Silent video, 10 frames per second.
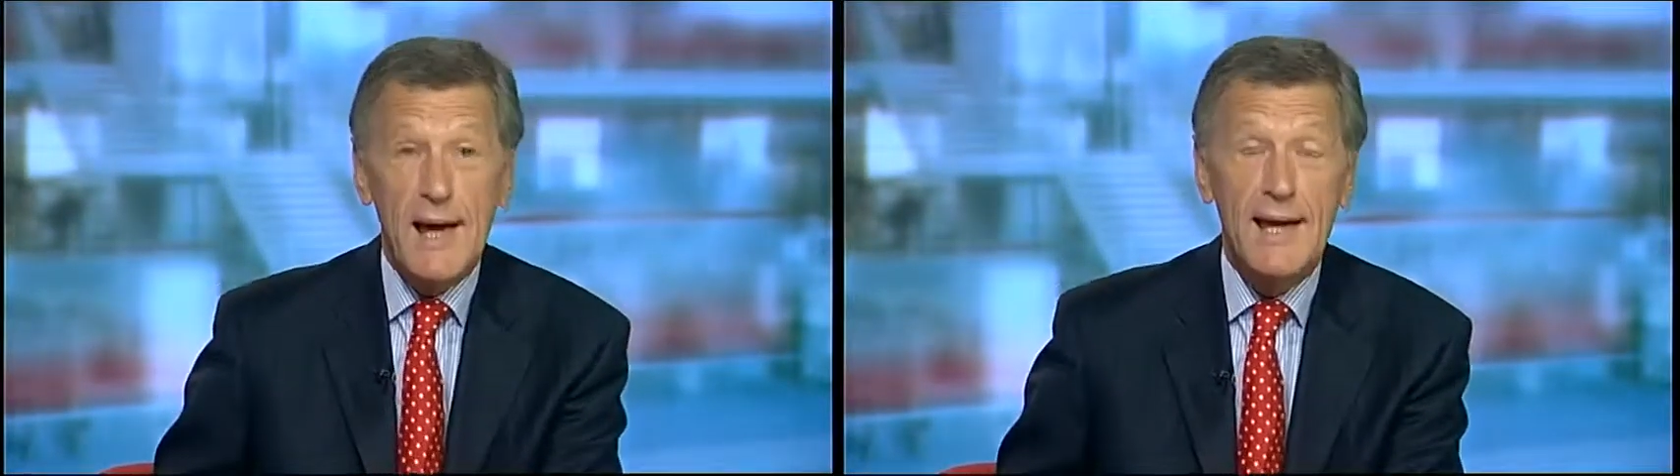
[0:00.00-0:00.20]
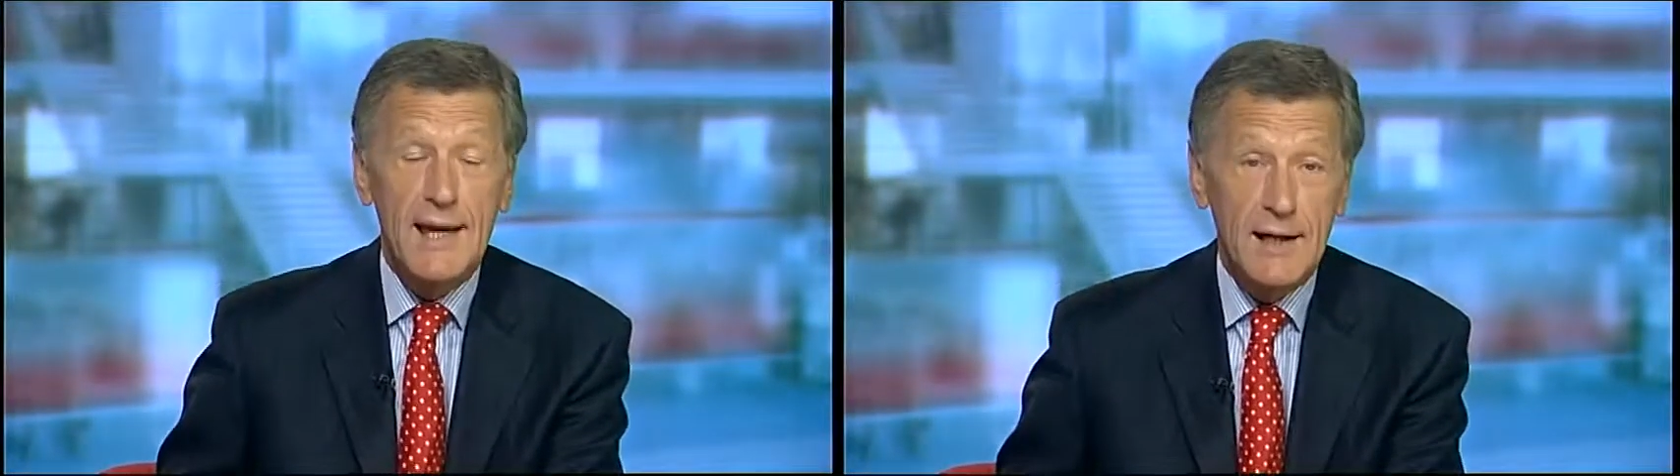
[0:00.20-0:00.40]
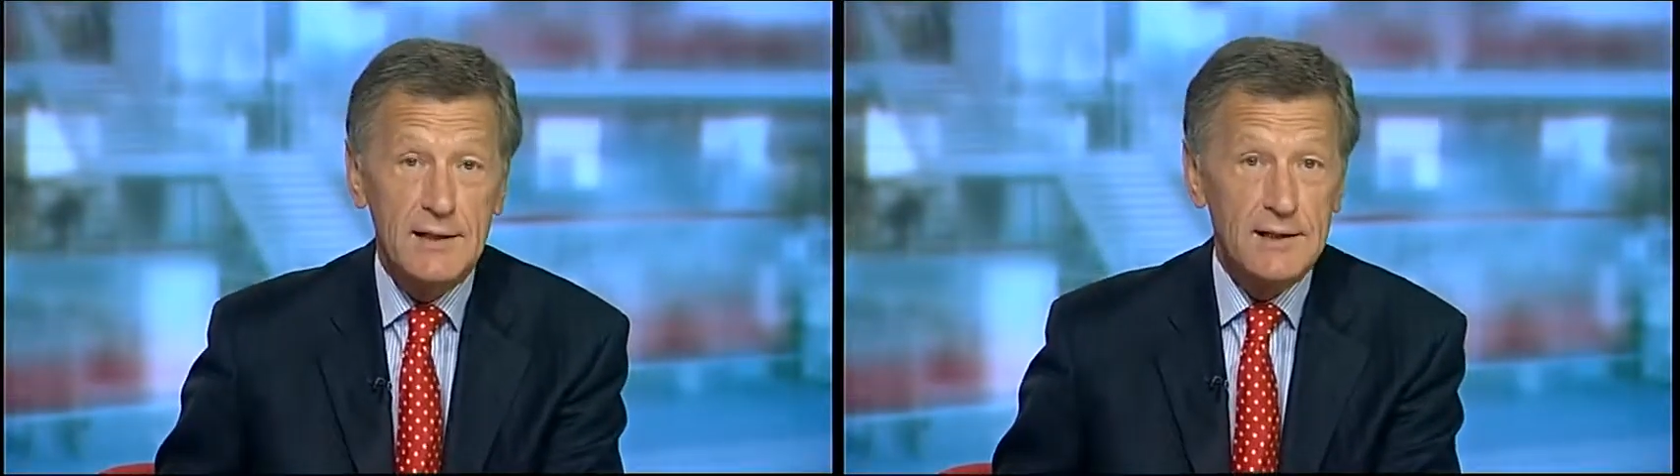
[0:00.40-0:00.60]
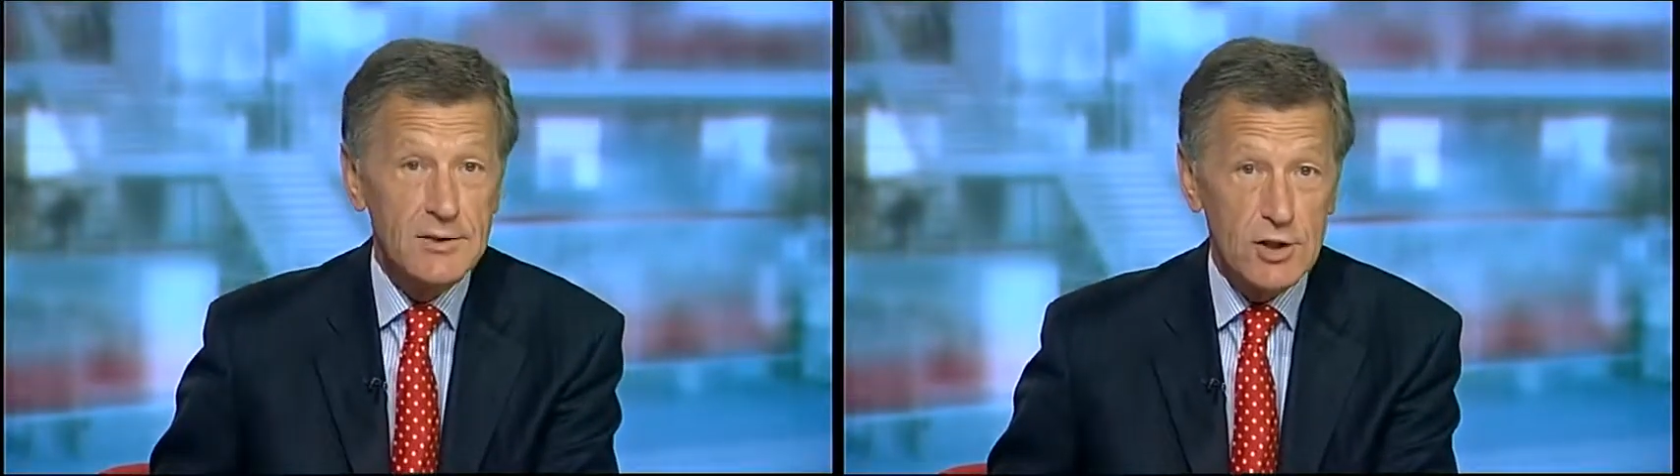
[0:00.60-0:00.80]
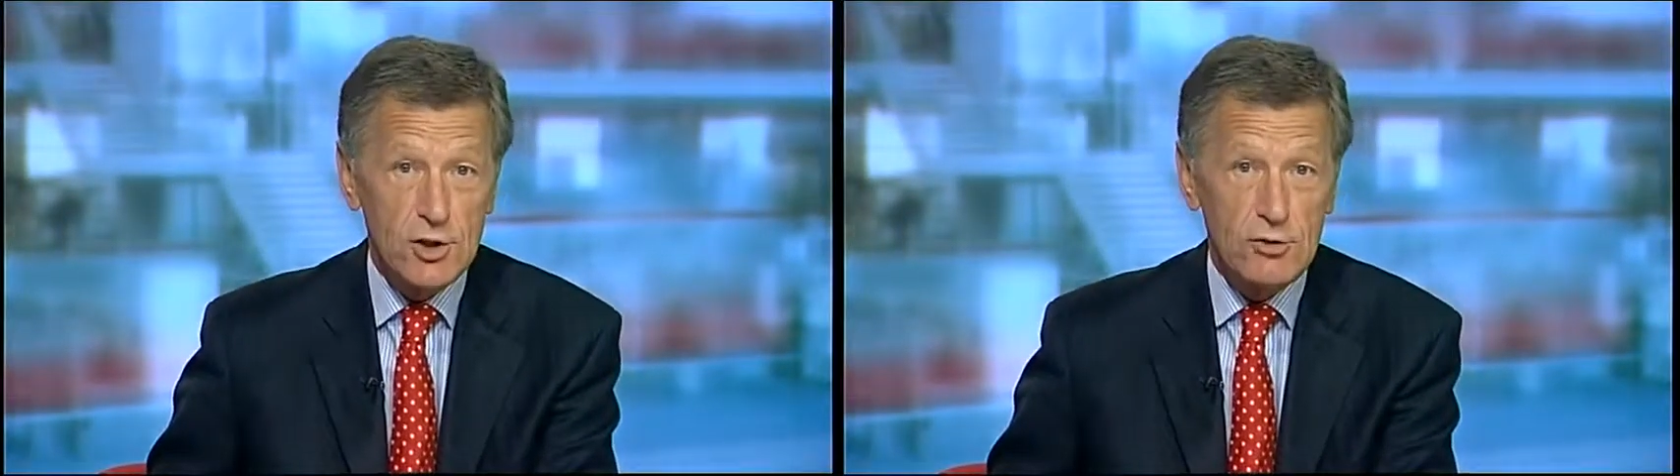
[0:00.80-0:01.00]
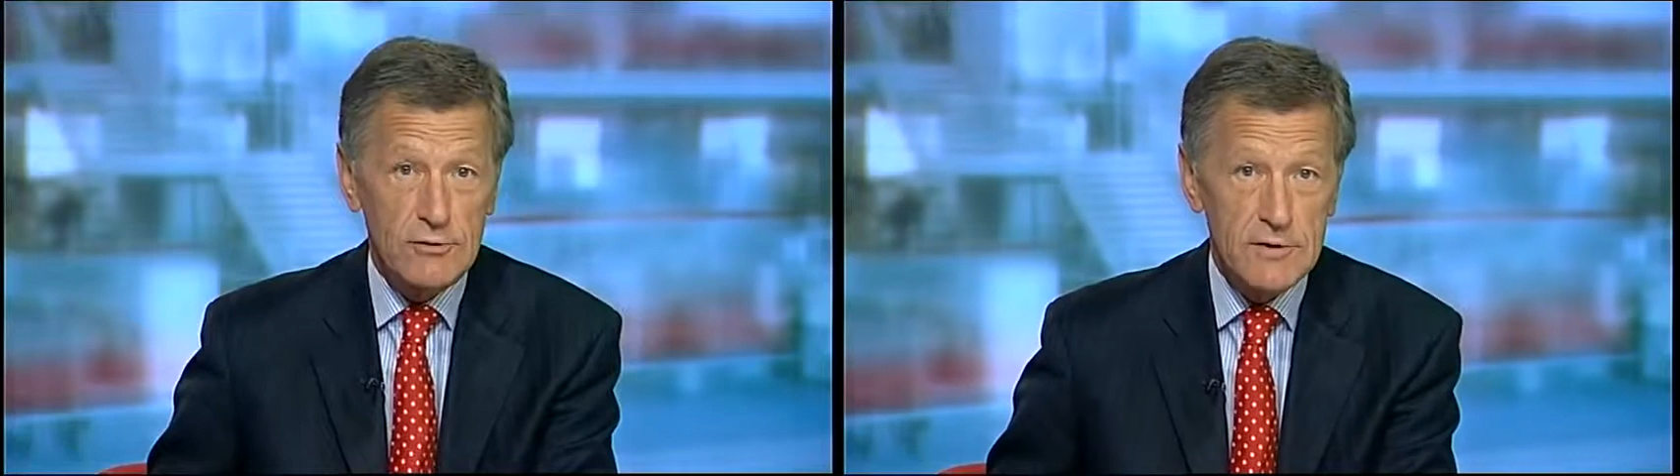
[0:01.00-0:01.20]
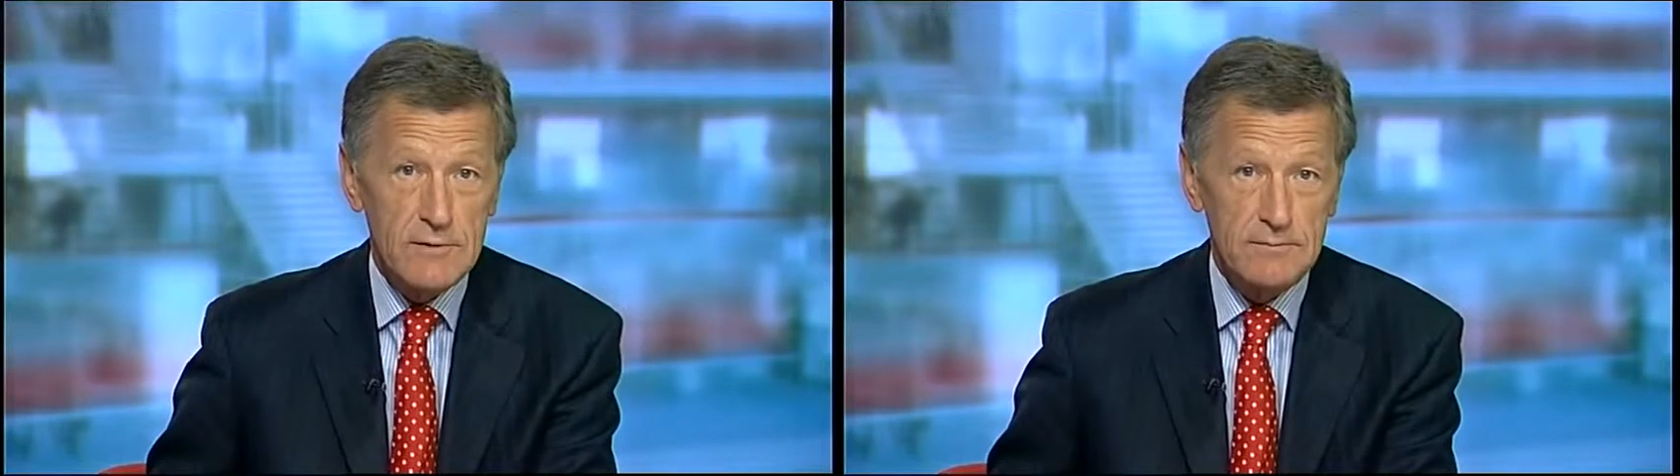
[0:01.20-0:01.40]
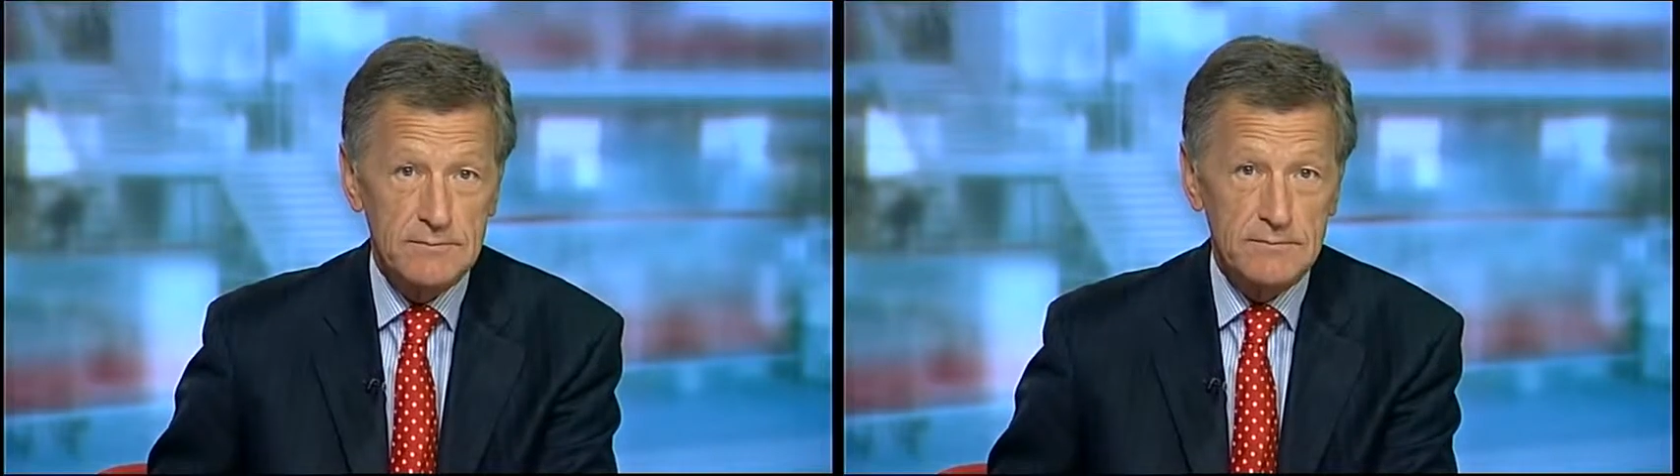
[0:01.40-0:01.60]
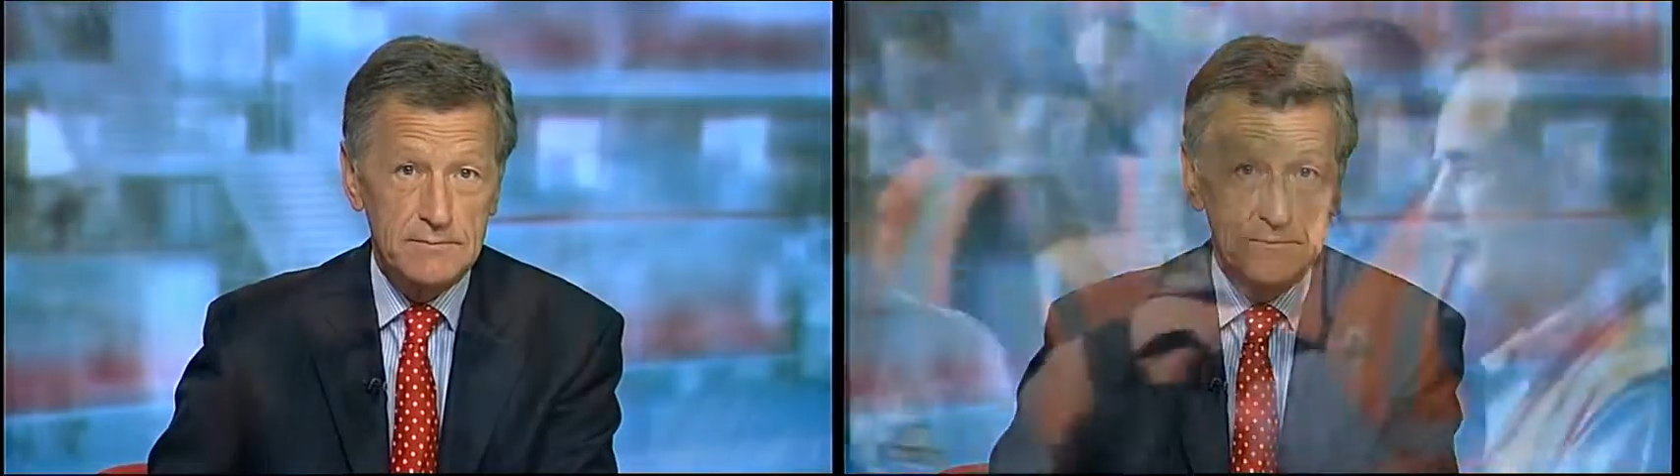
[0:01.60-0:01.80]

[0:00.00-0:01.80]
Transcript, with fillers: pay and conditions.